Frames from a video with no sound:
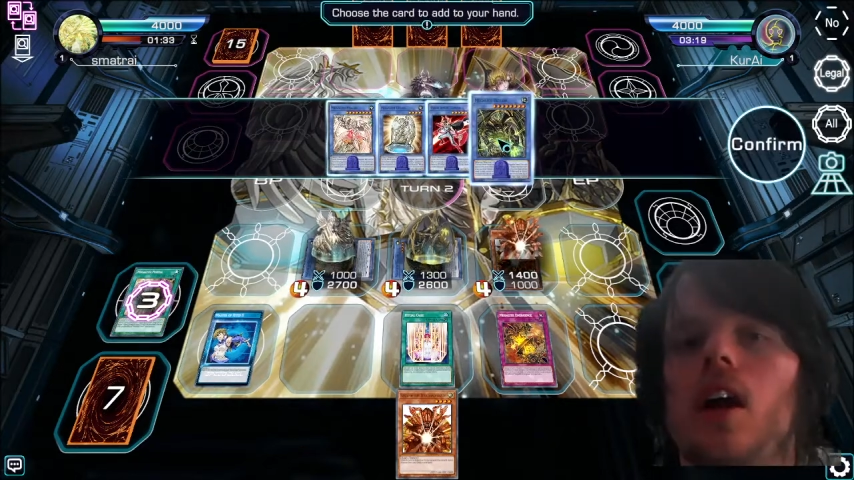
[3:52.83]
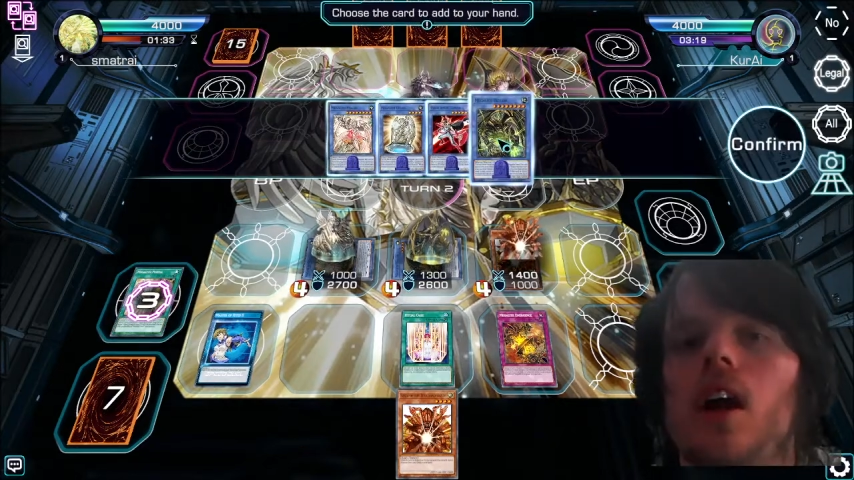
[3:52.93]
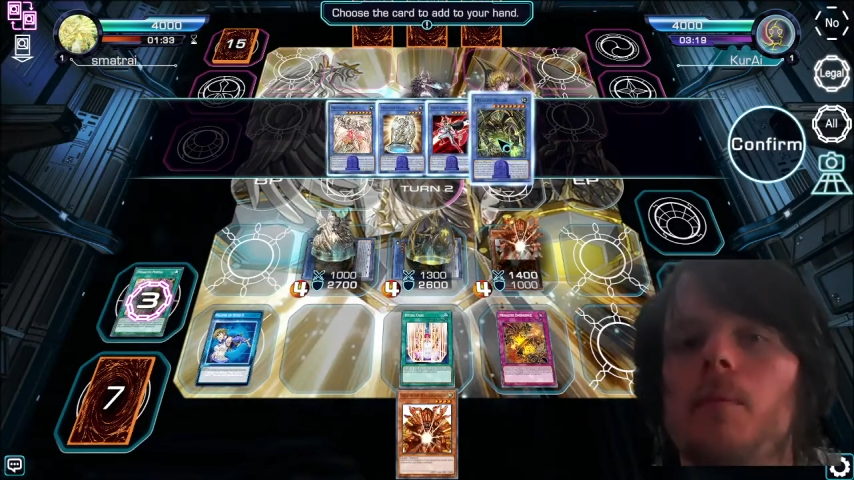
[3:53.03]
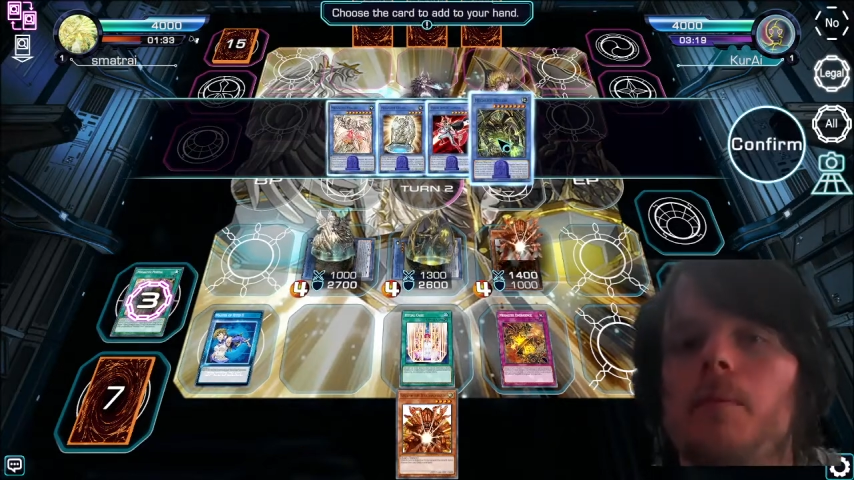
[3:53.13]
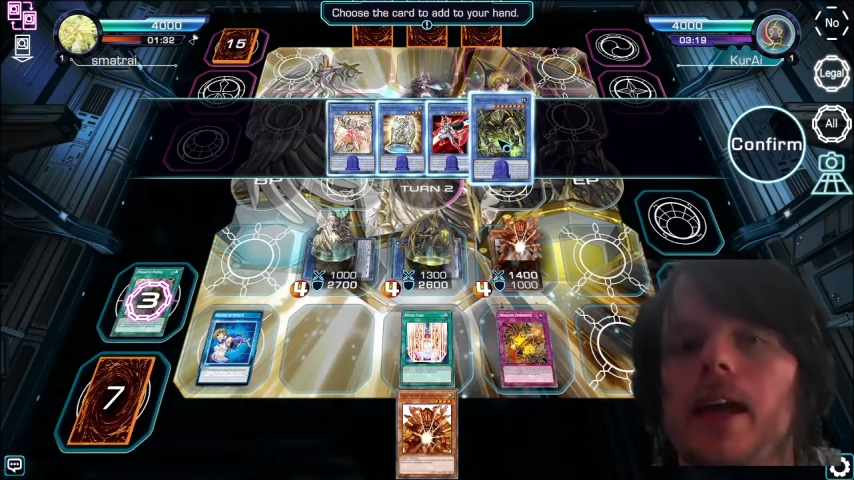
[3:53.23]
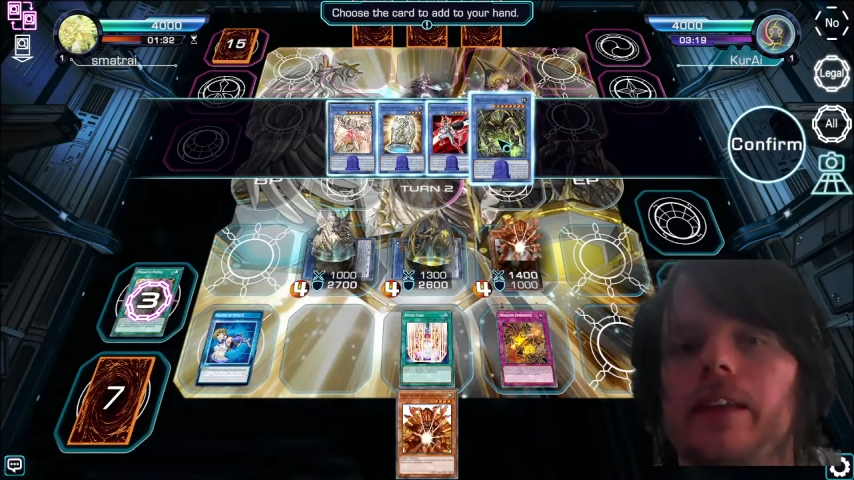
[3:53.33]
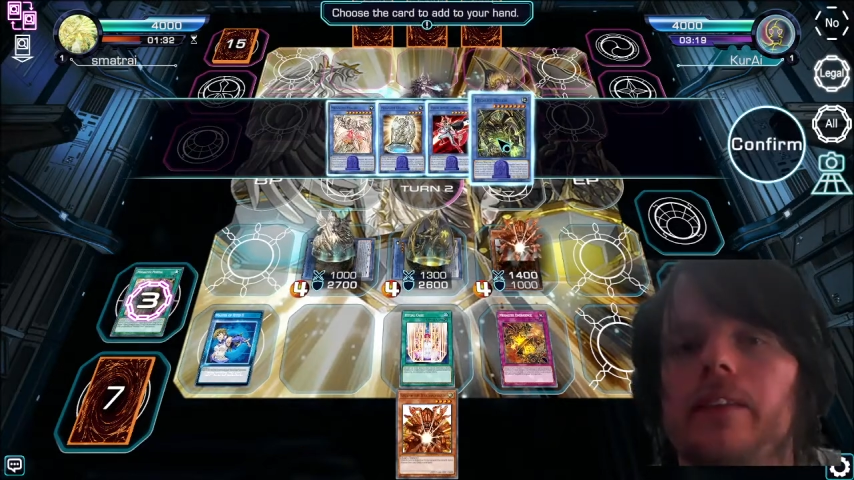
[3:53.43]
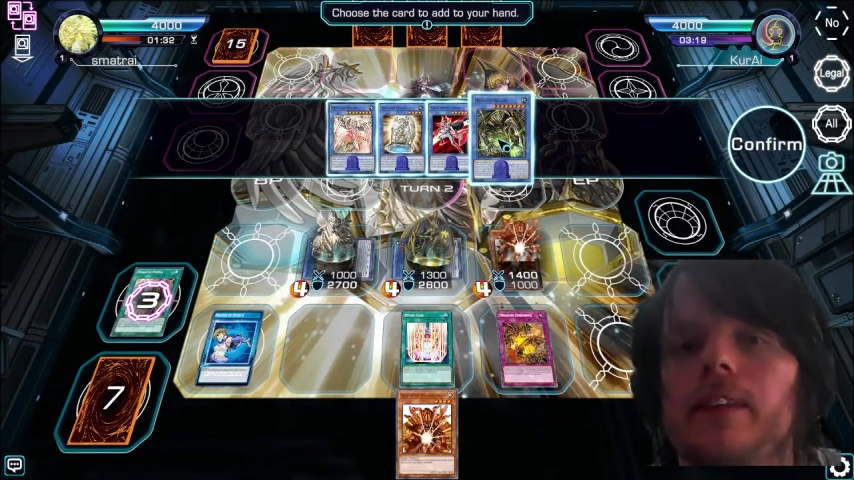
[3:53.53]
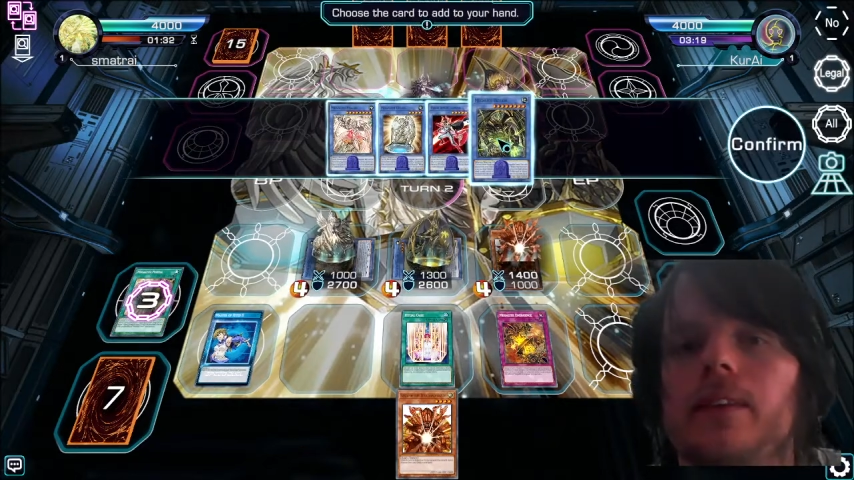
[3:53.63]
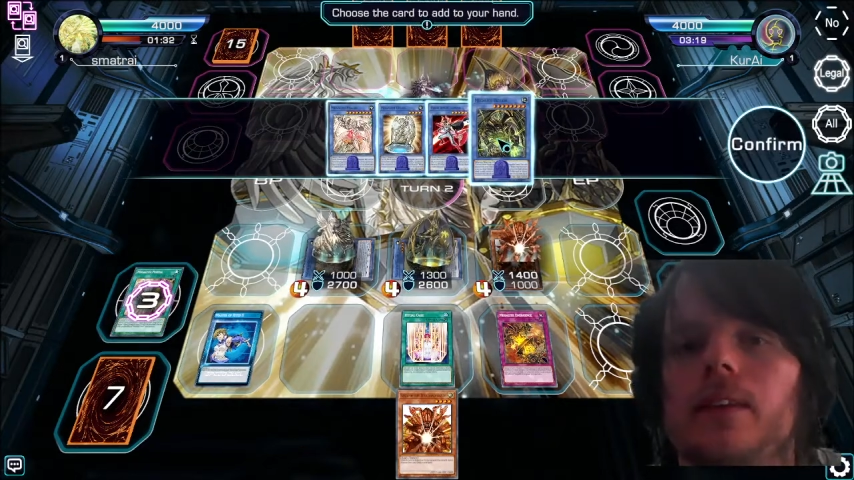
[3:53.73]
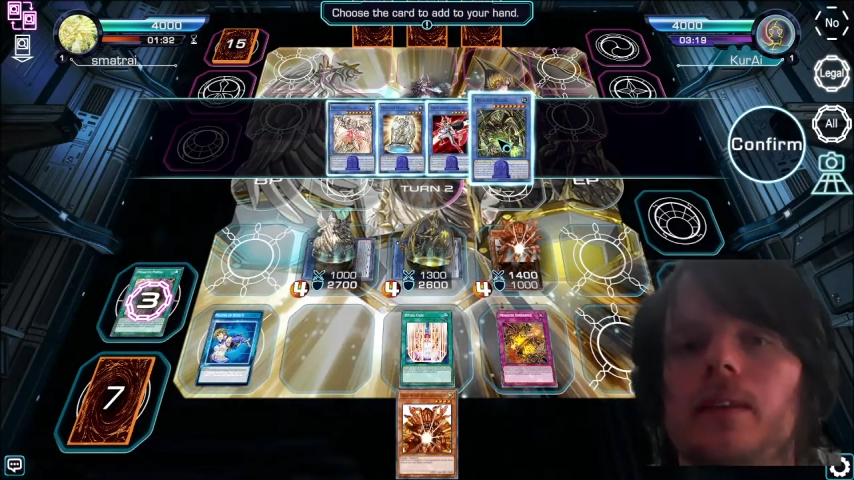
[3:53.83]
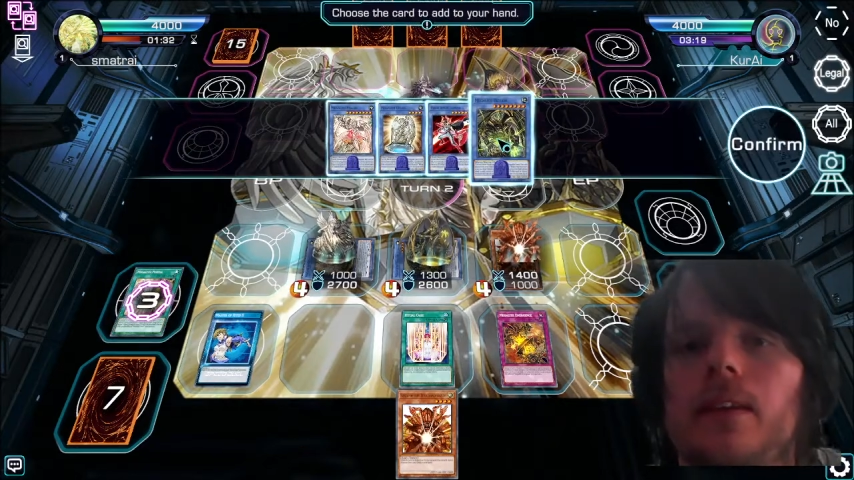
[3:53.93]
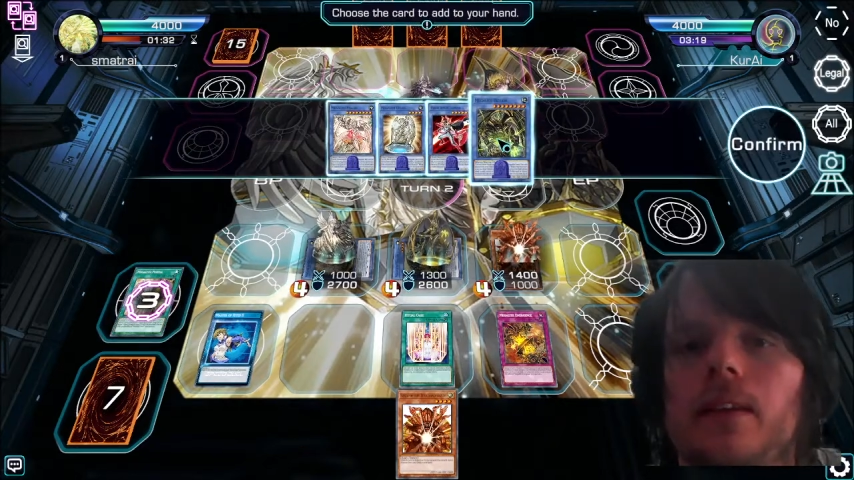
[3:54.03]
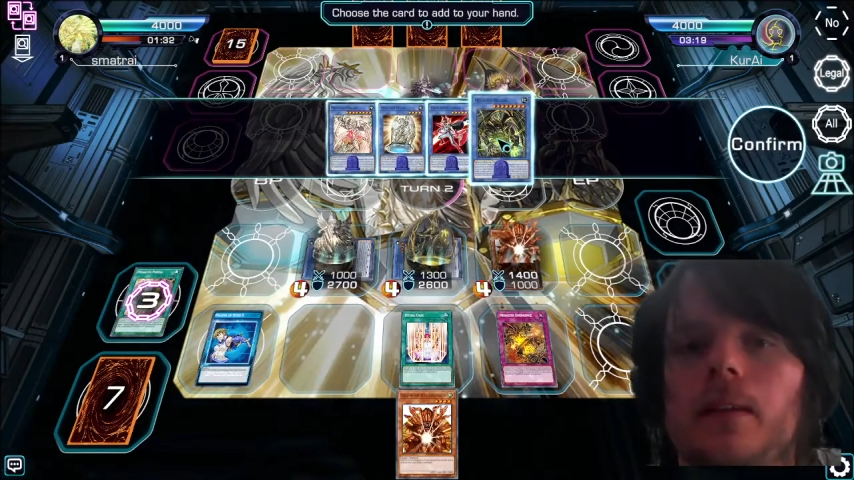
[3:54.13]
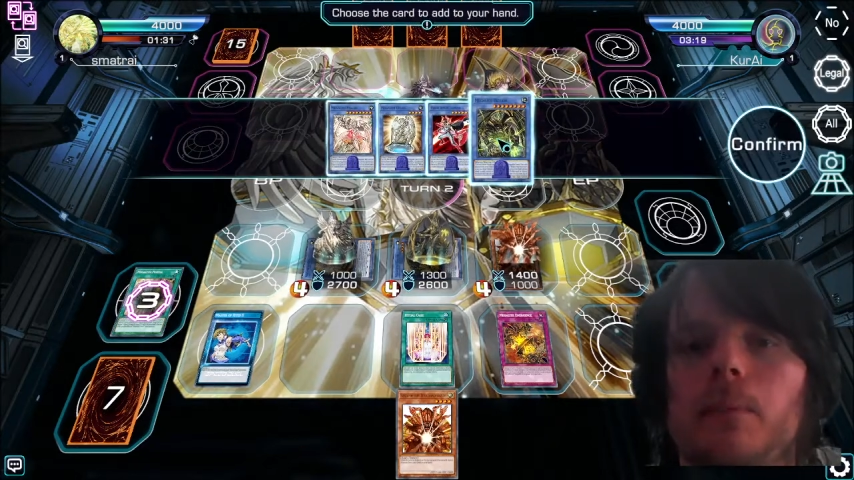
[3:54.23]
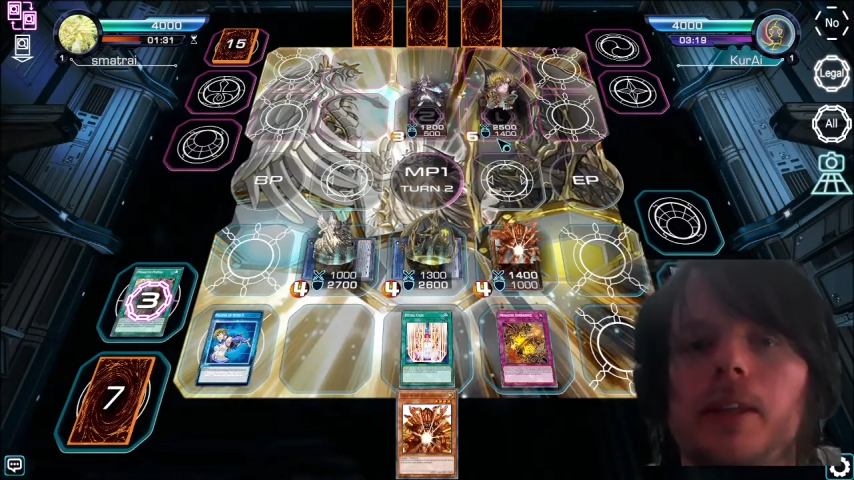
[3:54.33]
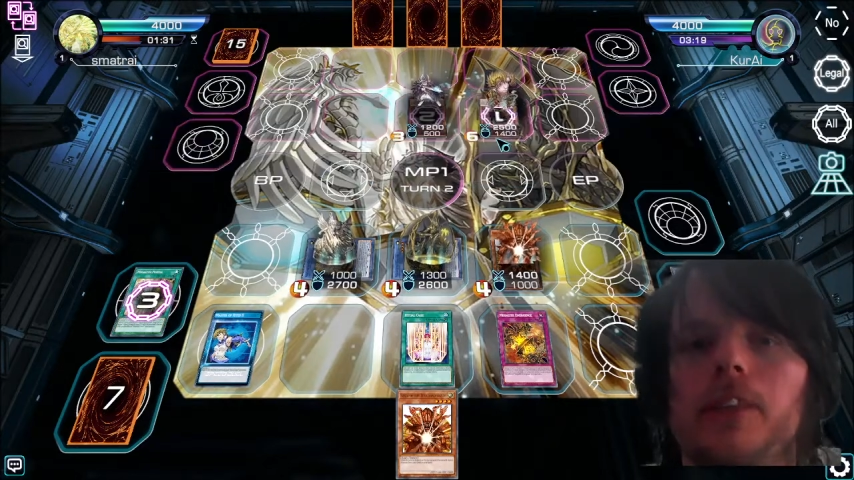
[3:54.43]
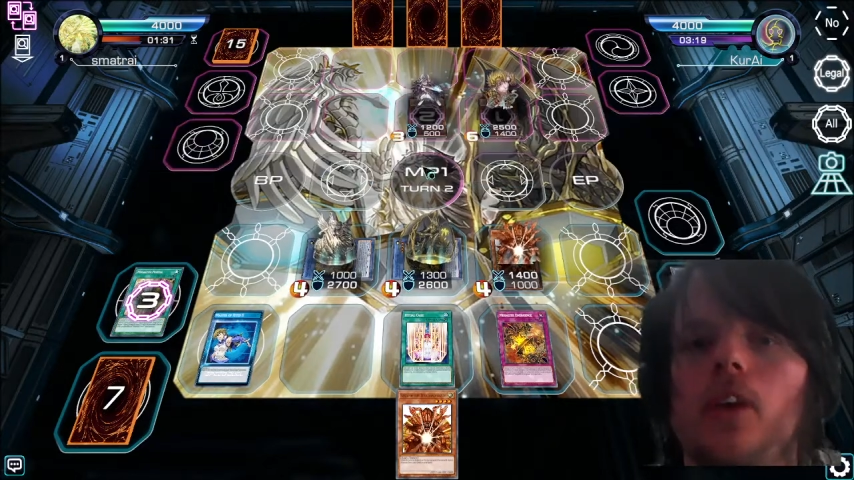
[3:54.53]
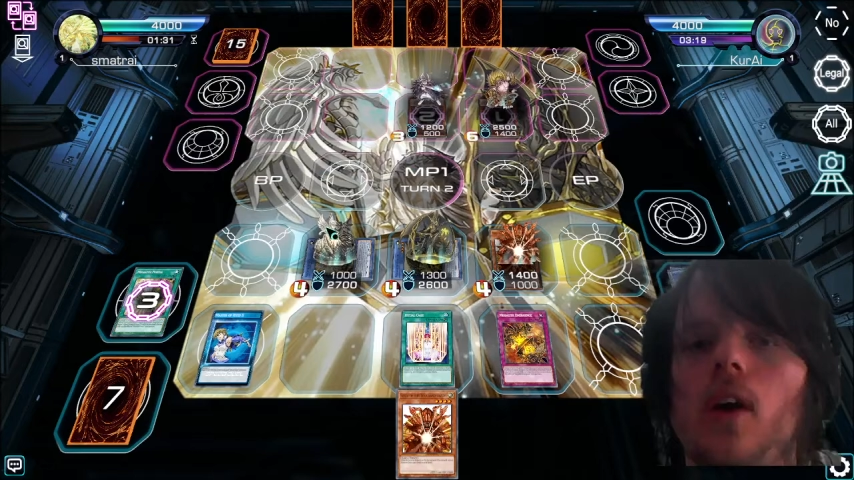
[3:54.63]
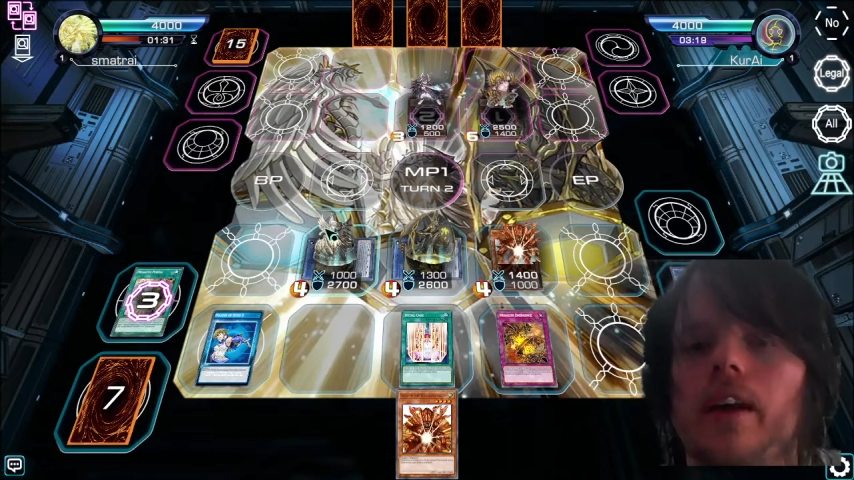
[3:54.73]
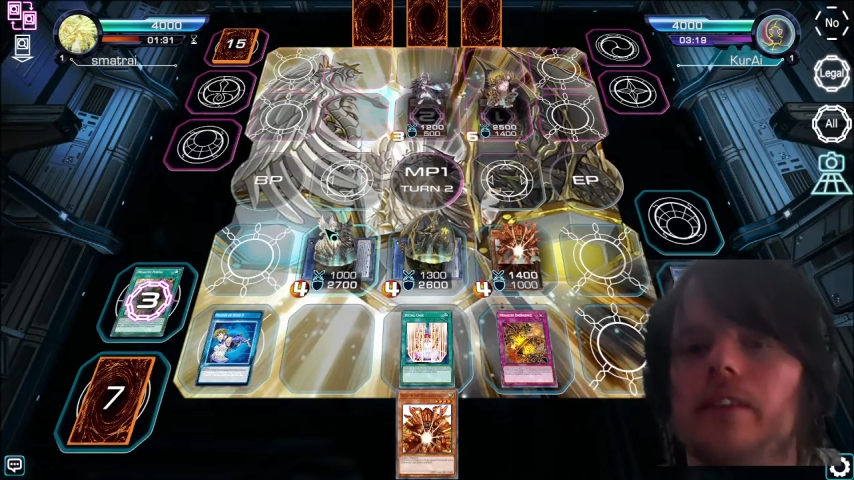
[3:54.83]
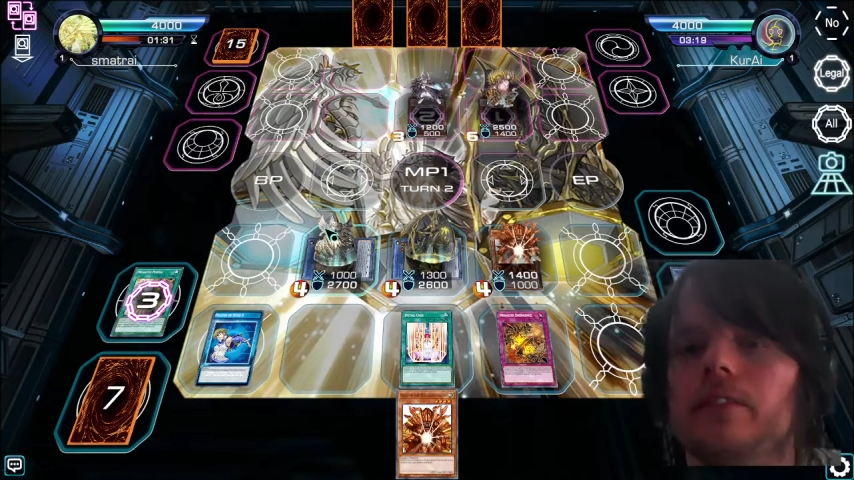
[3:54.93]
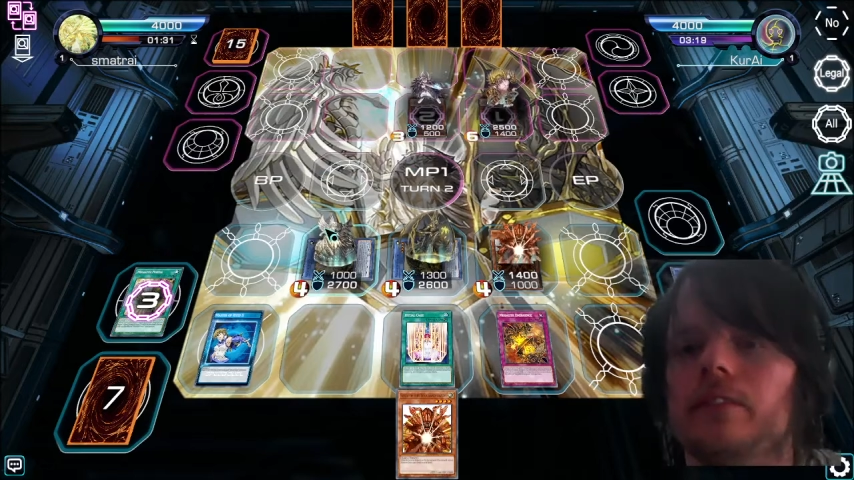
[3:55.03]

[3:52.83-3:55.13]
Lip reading: our Megalith Bethor.